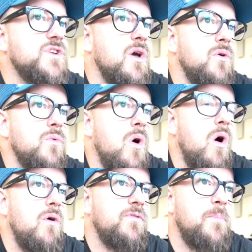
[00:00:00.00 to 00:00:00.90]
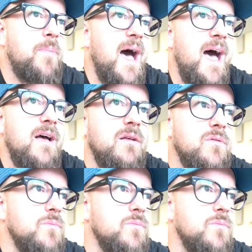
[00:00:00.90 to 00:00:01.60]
So off the bat,